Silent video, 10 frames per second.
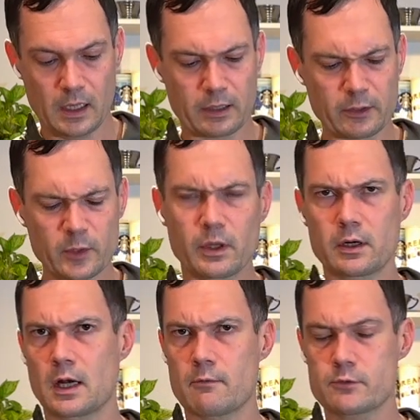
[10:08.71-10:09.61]
a little bit
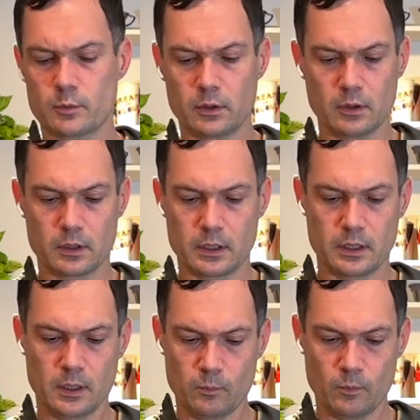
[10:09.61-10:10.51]
uncomfortable,
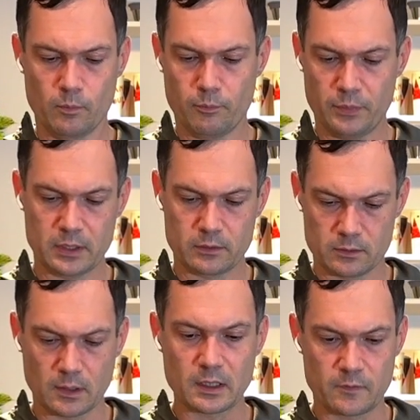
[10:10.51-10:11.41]
but
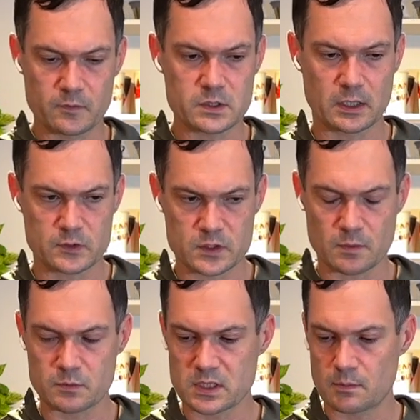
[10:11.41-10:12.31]
again, they've taken
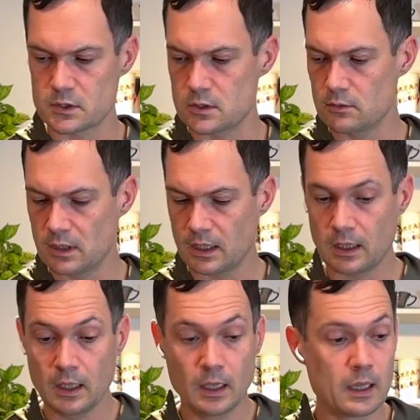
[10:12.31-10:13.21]
some steps to do that.
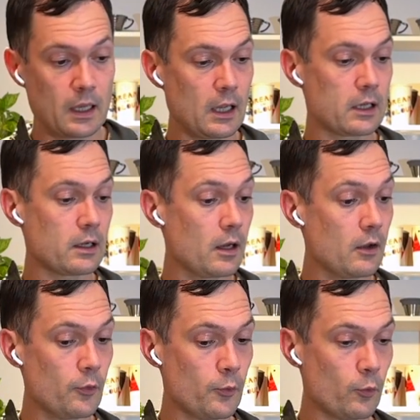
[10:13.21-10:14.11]
And
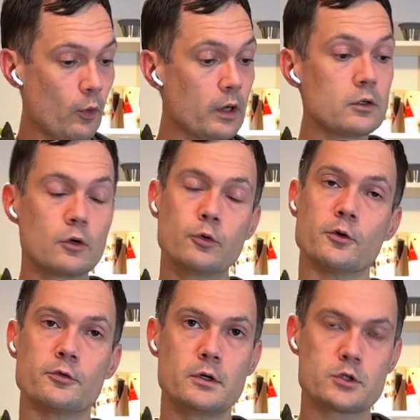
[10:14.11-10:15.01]
one cool
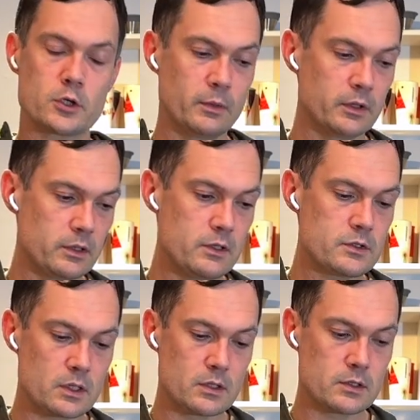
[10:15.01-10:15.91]
feature about
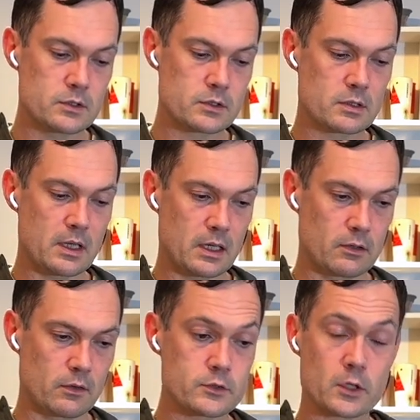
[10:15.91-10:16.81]
these is that
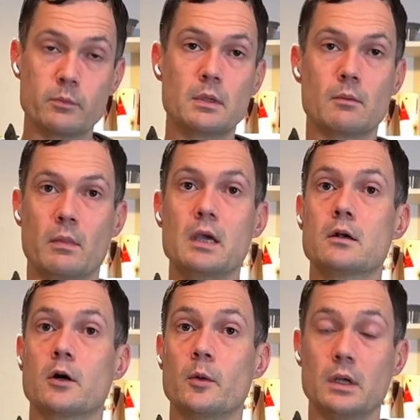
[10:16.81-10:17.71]
these are made
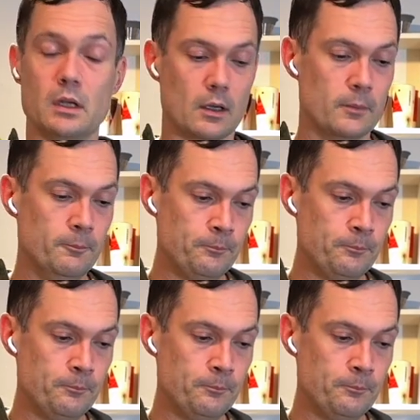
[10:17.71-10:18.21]
in Armenia.